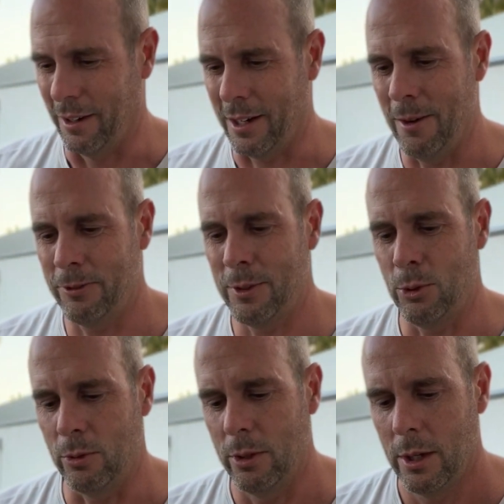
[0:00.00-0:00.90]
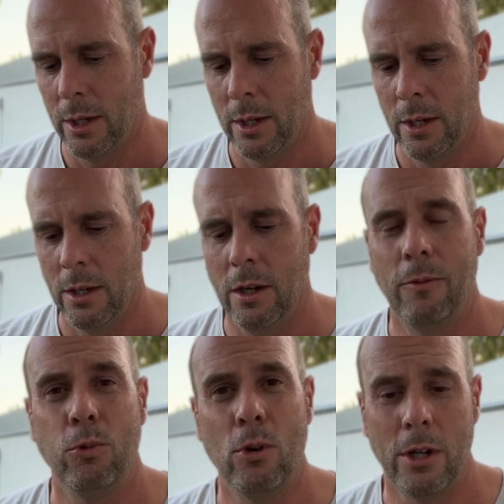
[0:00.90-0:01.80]
comfortable.
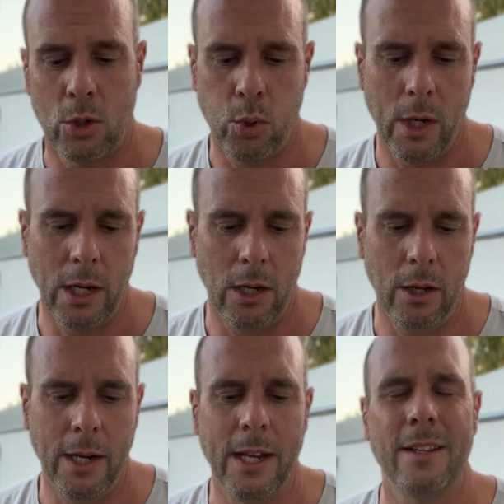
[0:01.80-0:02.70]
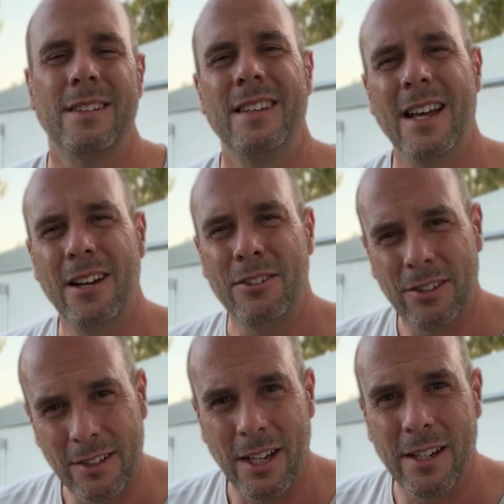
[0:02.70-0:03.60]
I've worn it quite a lot, and it's now
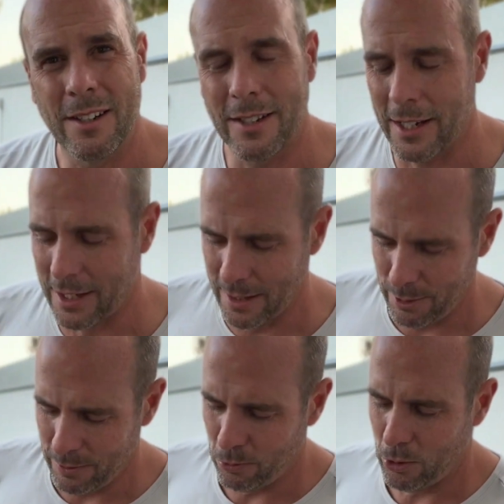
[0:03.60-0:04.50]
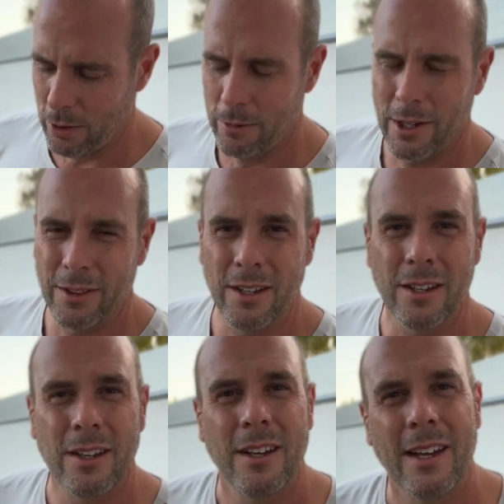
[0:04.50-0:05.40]
just starting to take in a bit of water around the
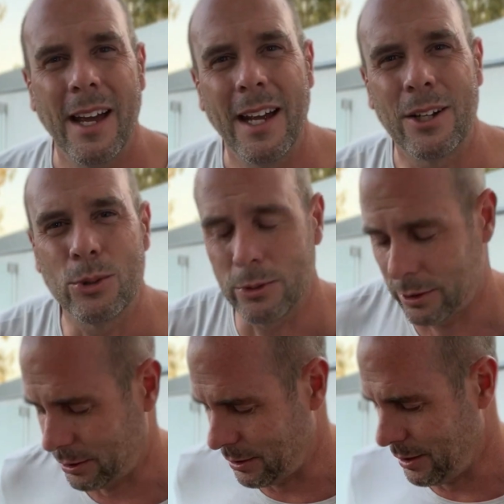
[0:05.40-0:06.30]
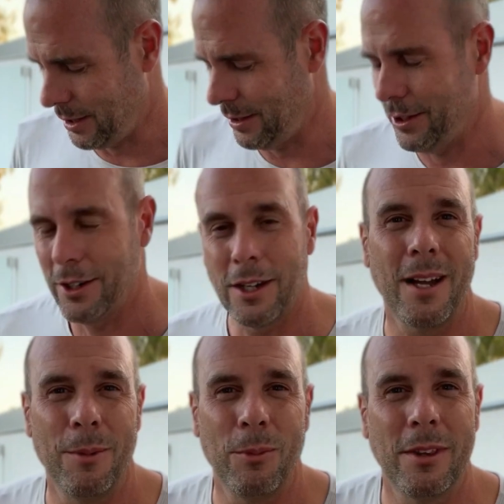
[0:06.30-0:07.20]
ankles. You know, you
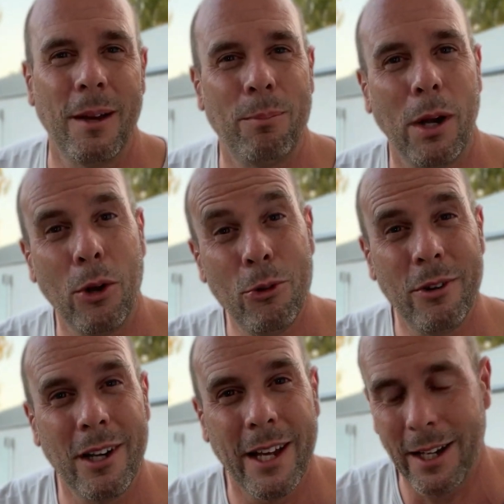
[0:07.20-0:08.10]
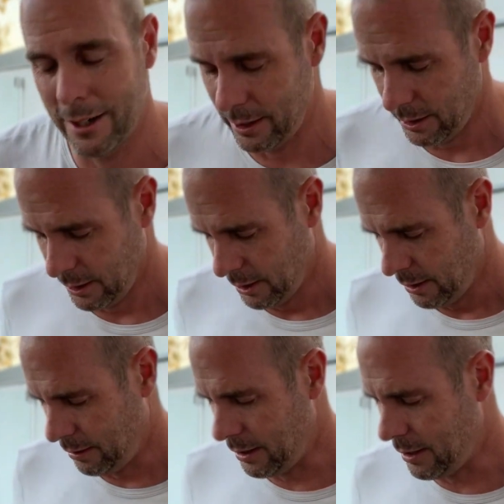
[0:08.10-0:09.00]
come in with that balloon leg
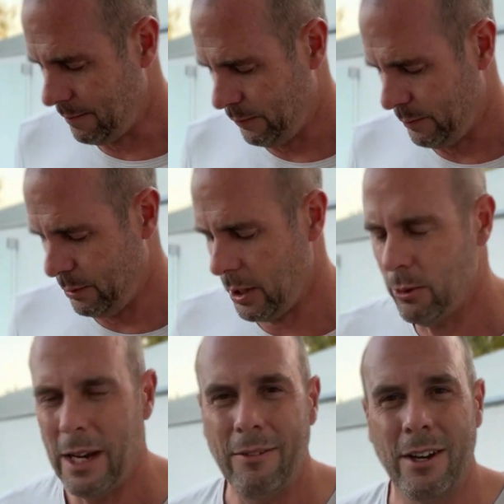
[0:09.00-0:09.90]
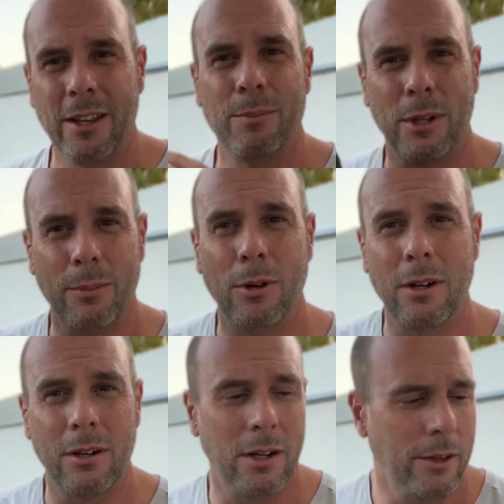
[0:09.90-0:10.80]
thing. But I would have another
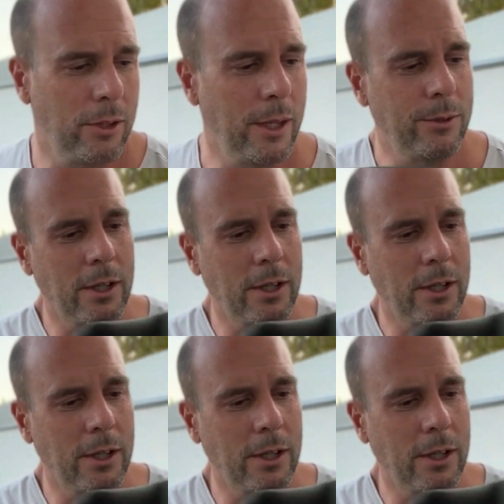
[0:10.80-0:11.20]
Billabong. I thought that was